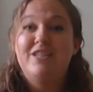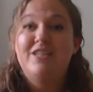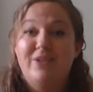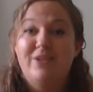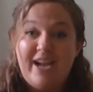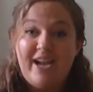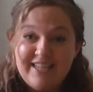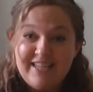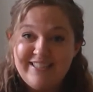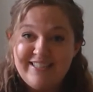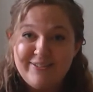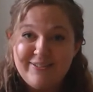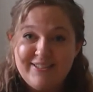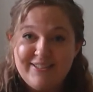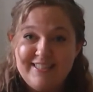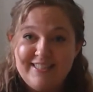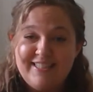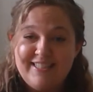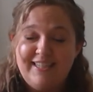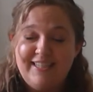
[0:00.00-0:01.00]
So as you
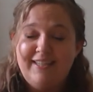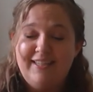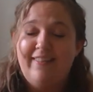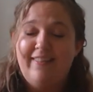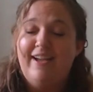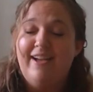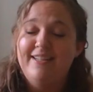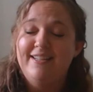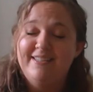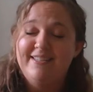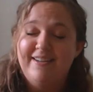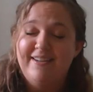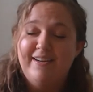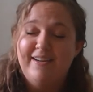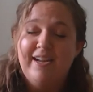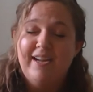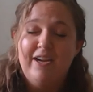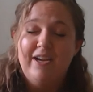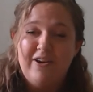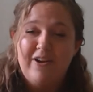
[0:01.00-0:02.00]
can see, that
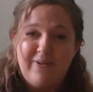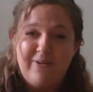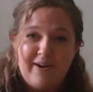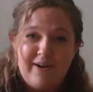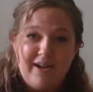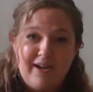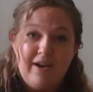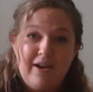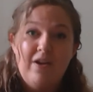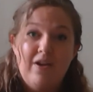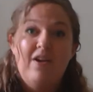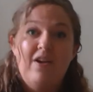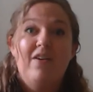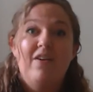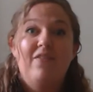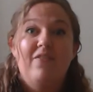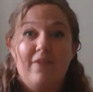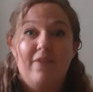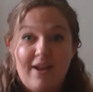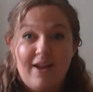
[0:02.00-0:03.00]
song can go on
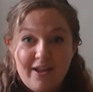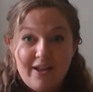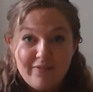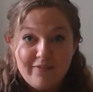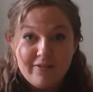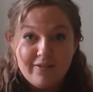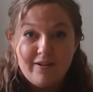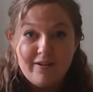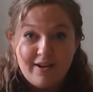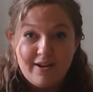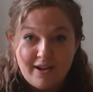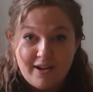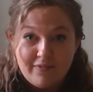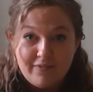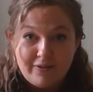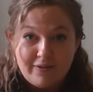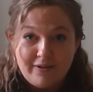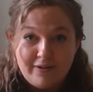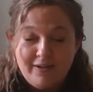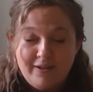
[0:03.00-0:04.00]
forever and
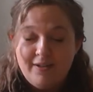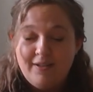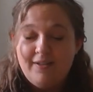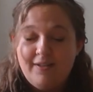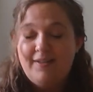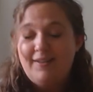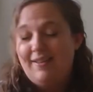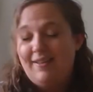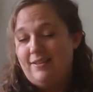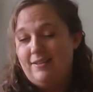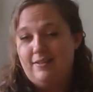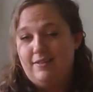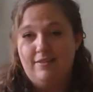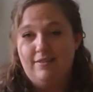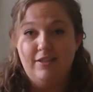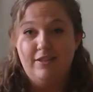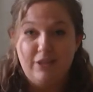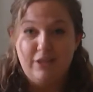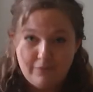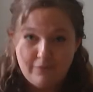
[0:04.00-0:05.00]
ever
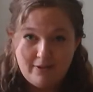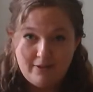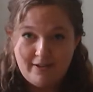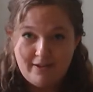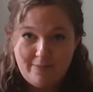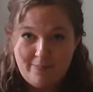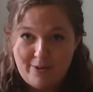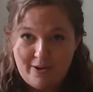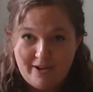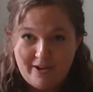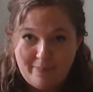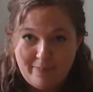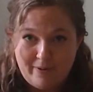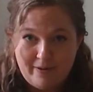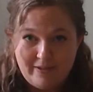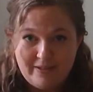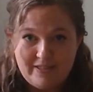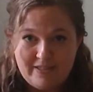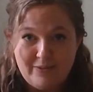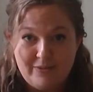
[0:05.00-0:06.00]
until you run out of body
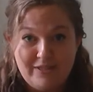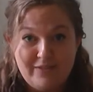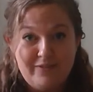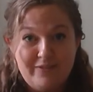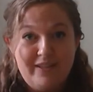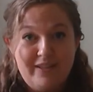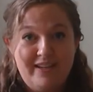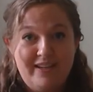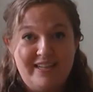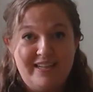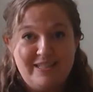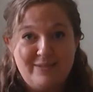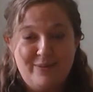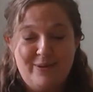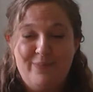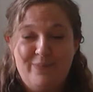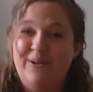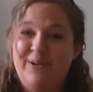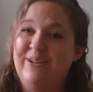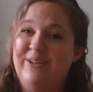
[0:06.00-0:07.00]
parts. So it's a really nice
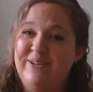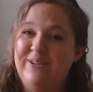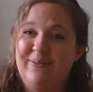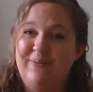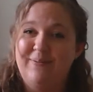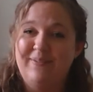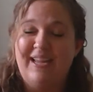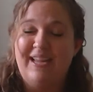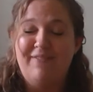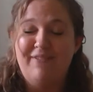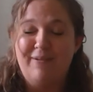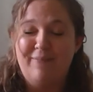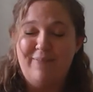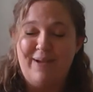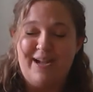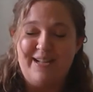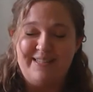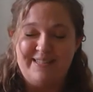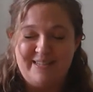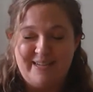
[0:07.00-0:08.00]
one when you're having
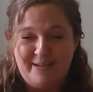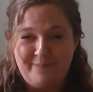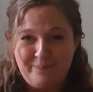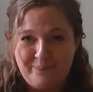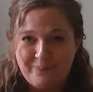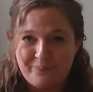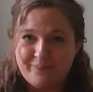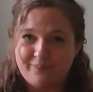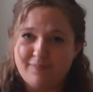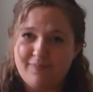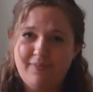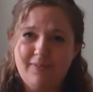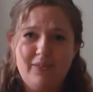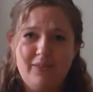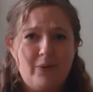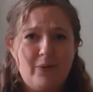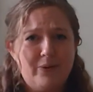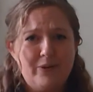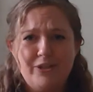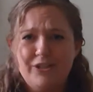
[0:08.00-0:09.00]
bath time
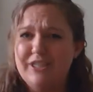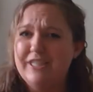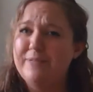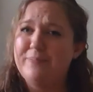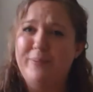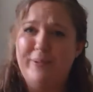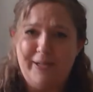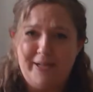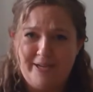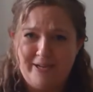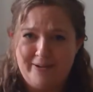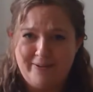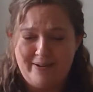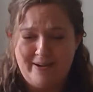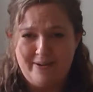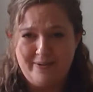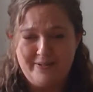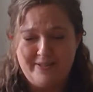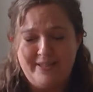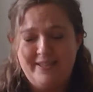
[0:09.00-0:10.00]
or just playing
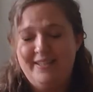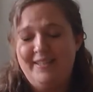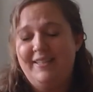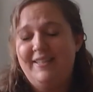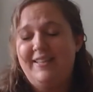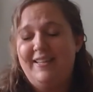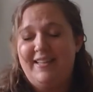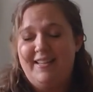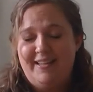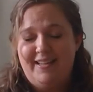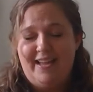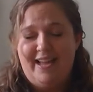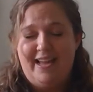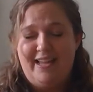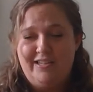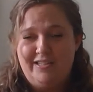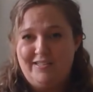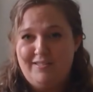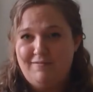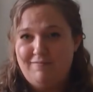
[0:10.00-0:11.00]
around
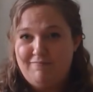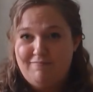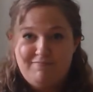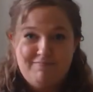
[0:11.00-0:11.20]
at